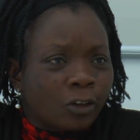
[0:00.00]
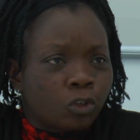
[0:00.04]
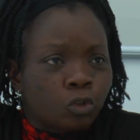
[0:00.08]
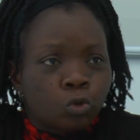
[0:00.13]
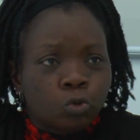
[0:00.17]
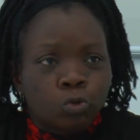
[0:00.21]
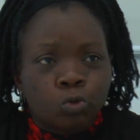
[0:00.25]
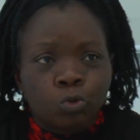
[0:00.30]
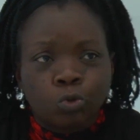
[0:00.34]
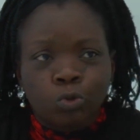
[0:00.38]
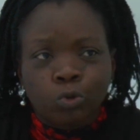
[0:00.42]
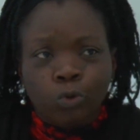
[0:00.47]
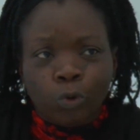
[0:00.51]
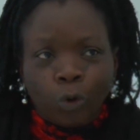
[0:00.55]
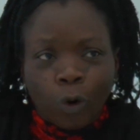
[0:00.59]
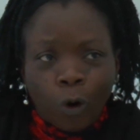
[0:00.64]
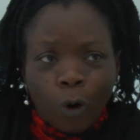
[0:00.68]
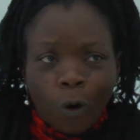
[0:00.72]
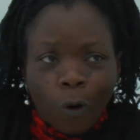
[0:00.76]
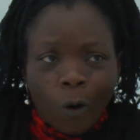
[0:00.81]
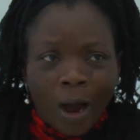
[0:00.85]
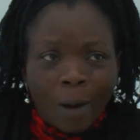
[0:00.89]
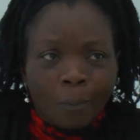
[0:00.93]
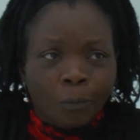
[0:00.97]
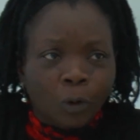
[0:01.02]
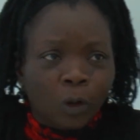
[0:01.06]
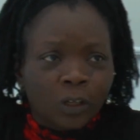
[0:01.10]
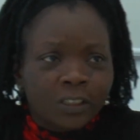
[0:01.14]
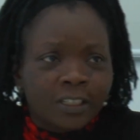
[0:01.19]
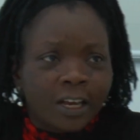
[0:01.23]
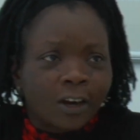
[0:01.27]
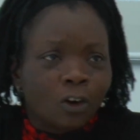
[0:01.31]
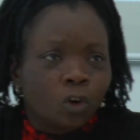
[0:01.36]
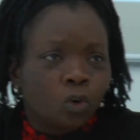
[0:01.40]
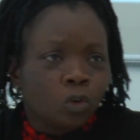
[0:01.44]
should draw. I'm
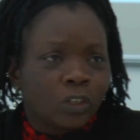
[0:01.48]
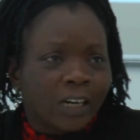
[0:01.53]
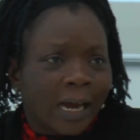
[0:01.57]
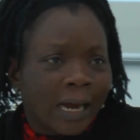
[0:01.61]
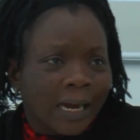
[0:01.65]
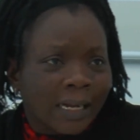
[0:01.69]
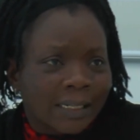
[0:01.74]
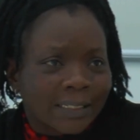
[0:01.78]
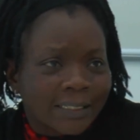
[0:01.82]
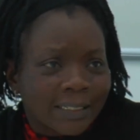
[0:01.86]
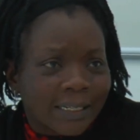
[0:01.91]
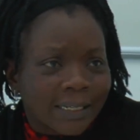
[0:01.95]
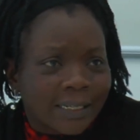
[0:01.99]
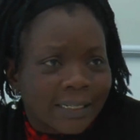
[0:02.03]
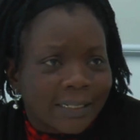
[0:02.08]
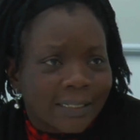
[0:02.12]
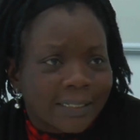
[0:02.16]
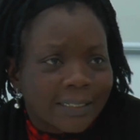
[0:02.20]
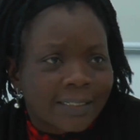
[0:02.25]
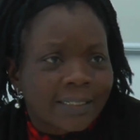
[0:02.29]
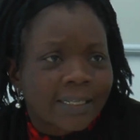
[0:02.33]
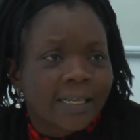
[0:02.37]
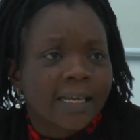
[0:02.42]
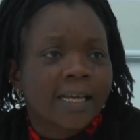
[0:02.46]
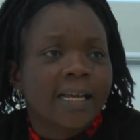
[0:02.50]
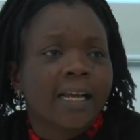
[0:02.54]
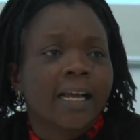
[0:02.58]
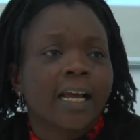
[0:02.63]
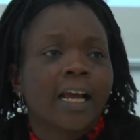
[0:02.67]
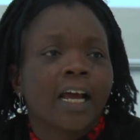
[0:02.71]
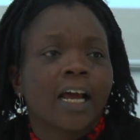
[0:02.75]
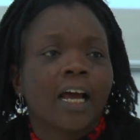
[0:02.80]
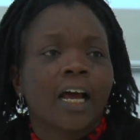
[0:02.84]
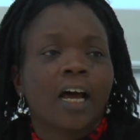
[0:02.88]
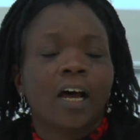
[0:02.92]
not a good artist.
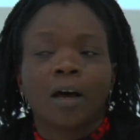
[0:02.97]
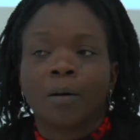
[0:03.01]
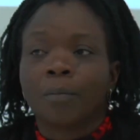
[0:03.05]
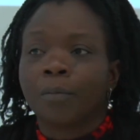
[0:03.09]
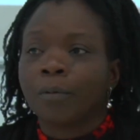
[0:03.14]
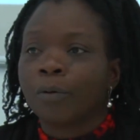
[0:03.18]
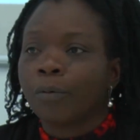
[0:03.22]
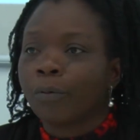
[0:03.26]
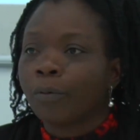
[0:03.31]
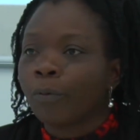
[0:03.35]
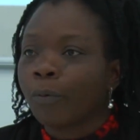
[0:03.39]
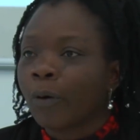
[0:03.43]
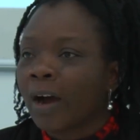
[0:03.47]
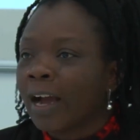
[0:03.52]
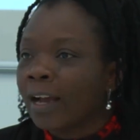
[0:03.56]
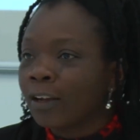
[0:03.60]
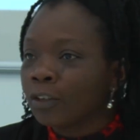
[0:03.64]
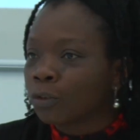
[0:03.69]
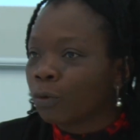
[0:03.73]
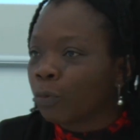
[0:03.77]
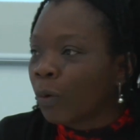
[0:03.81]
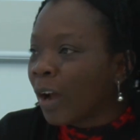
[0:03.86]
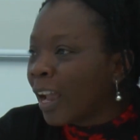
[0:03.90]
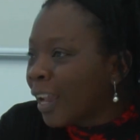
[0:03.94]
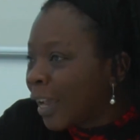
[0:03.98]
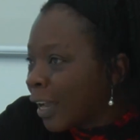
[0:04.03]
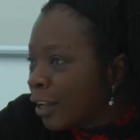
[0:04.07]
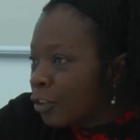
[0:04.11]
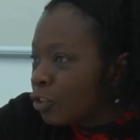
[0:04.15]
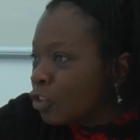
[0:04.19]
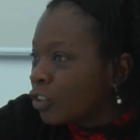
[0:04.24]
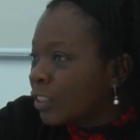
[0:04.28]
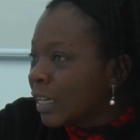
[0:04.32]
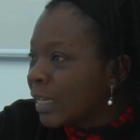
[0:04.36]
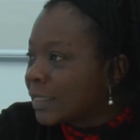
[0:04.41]
Why
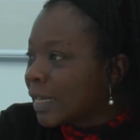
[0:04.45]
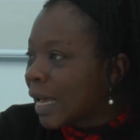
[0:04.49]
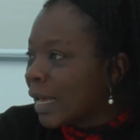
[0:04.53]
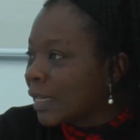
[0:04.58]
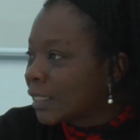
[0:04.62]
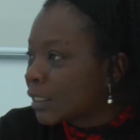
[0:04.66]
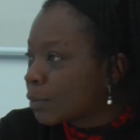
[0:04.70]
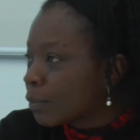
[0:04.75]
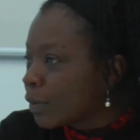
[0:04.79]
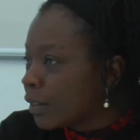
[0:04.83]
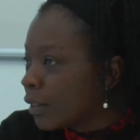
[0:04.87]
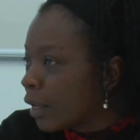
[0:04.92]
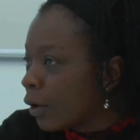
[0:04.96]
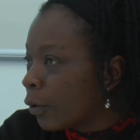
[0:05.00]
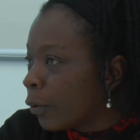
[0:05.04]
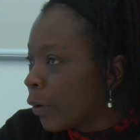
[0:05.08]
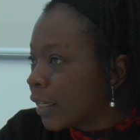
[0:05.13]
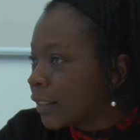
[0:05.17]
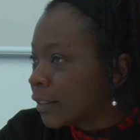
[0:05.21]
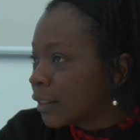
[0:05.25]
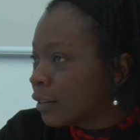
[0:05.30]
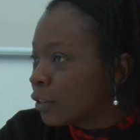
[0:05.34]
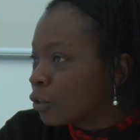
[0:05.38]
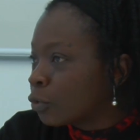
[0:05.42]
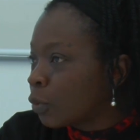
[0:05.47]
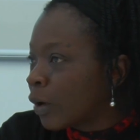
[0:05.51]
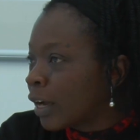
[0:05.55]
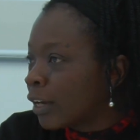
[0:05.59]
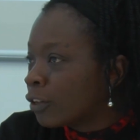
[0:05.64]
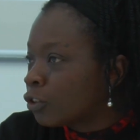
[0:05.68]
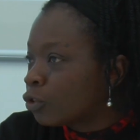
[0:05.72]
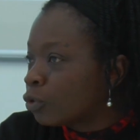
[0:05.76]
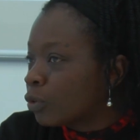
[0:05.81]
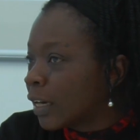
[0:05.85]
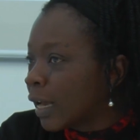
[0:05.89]
can't you just ask me the questions?
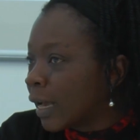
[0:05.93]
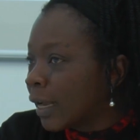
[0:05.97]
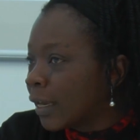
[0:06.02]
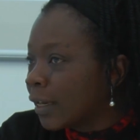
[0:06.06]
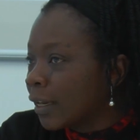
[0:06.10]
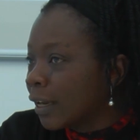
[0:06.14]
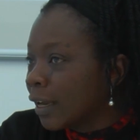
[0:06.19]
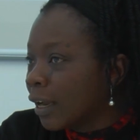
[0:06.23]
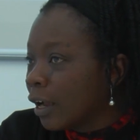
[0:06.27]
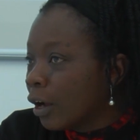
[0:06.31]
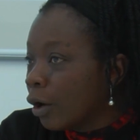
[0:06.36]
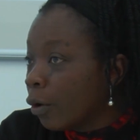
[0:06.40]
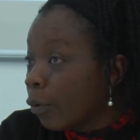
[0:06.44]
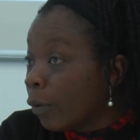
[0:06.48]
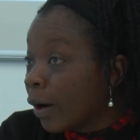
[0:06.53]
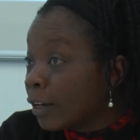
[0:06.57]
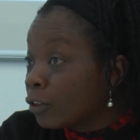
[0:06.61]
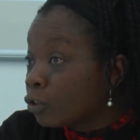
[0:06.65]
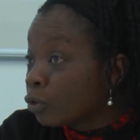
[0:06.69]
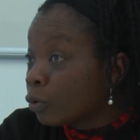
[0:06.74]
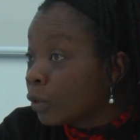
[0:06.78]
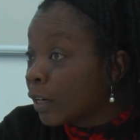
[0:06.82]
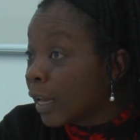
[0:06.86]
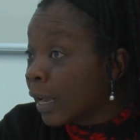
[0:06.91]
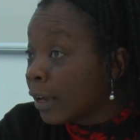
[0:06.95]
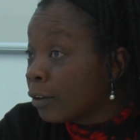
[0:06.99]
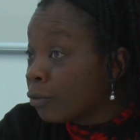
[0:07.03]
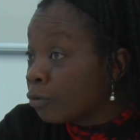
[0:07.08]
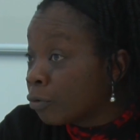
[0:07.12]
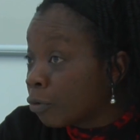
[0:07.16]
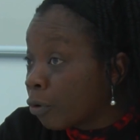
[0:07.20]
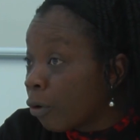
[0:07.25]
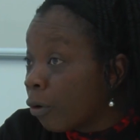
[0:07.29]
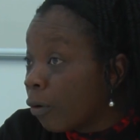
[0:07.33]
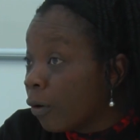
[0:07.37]
Why should I Why should I
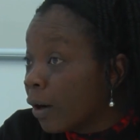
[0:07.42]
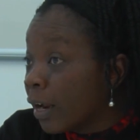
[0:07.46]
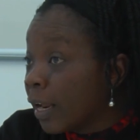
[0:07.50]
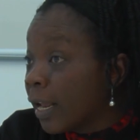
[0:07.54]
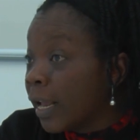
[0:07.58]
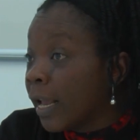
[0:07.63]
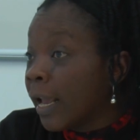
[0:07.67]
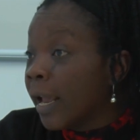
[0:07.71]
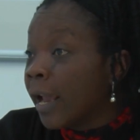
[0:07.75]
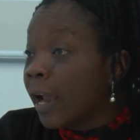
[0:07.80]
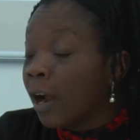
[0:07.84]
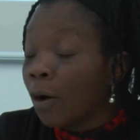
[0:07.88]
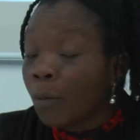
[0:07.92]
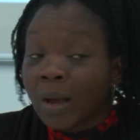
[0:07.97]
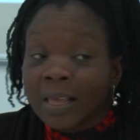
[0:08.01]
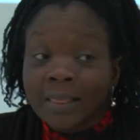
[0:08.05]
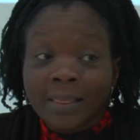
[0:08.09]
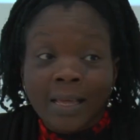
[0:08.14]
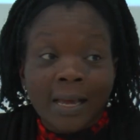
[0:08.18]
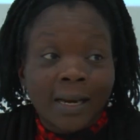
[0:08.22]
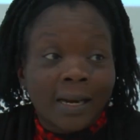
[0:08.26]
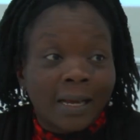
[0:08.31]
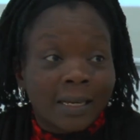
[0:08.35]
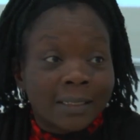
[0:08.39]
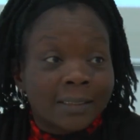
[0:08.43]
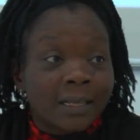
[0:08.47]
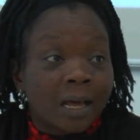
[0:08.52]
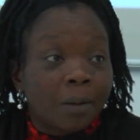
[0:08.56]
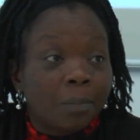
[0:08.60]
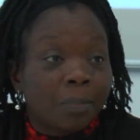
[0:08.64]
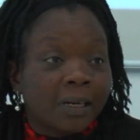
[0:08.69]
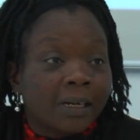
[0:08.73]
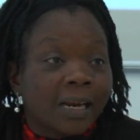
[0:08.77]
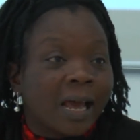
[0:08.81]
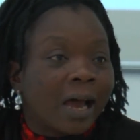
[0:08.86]
draw? And when that has
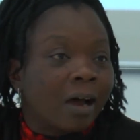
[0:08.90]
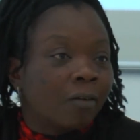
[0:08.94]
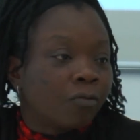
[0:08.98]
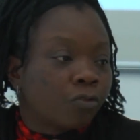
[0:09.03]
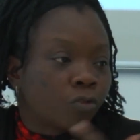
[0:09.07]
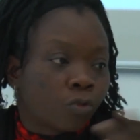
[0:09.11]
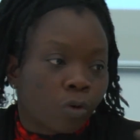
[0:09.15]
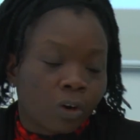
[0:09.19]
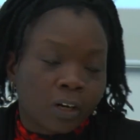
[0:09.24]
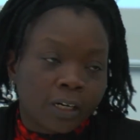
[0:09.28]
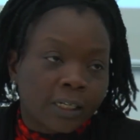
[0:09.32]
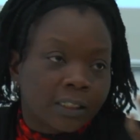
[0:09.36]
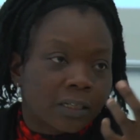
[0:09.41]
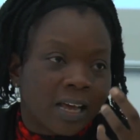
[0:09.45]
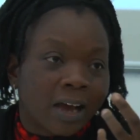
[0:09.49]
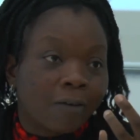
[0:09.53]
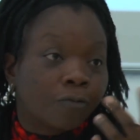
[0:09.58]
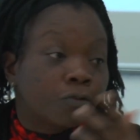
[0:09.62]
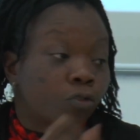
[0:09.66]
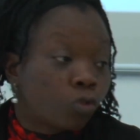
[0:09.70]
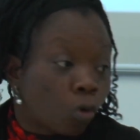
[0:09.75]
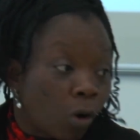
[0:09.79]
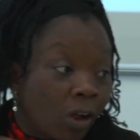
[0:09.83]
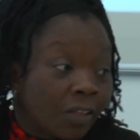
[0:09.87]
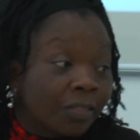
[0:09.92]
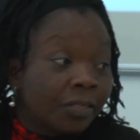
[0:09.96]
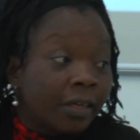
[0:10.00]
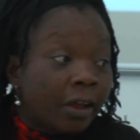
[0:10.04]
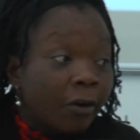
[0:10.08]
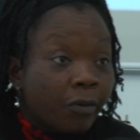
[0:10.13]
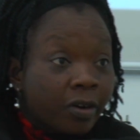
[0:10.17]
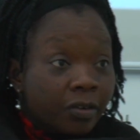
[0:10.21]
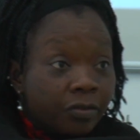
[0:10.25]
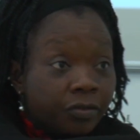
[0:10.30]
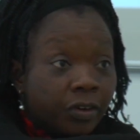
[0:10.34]
happened, I've drawn it. I've drawn
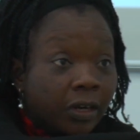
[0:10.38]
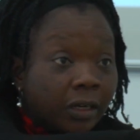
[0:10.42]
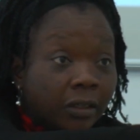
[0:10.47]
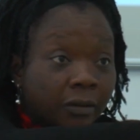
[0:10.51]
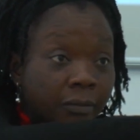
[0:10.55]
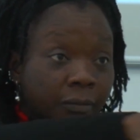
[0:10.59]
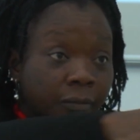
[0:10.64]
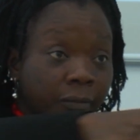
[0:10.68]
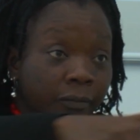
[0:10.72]
the river.